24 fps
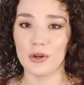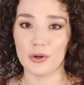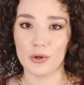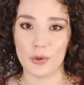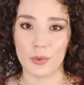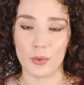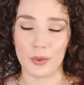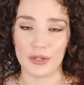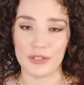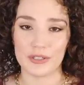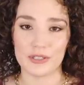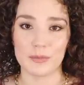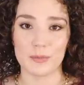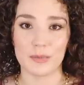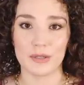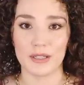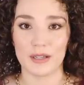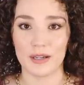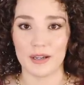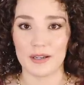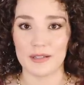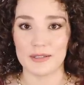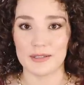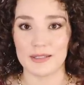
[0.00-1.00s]
coarse
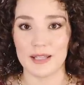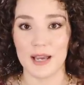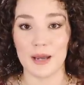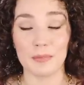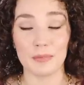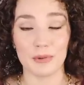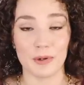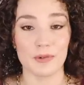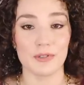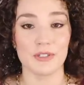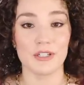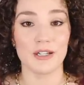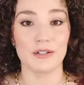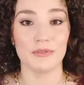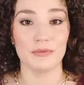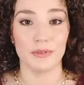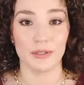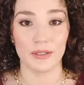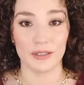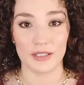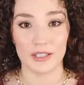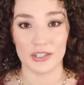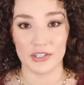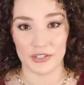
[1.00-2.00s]
because that protein
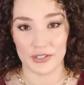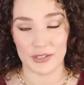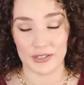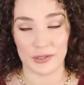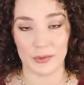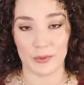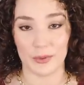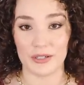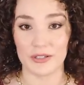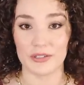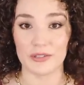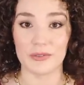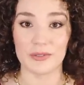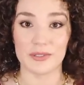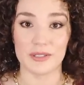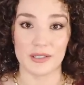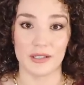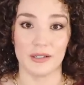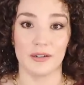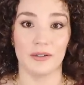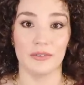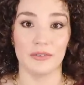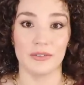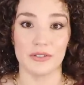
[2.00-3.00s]
really is just going to
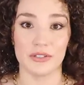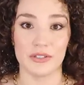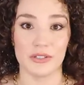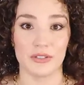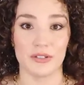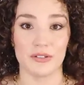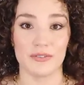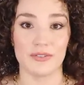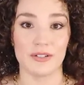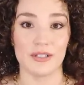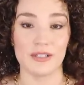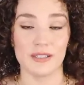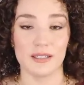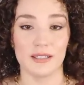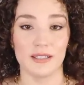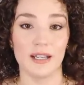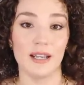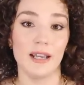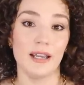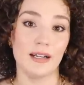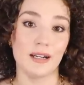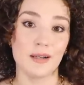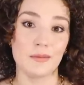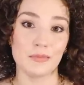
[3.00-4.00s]
sit on the surface and
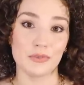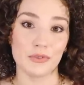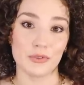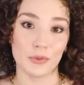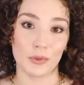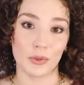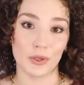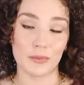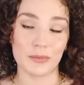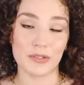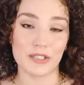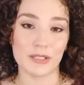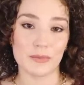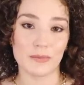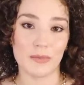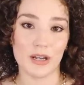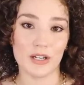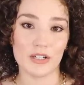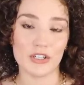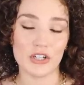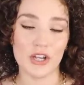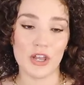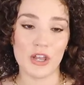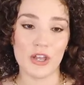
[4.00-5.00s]
can't absorb as much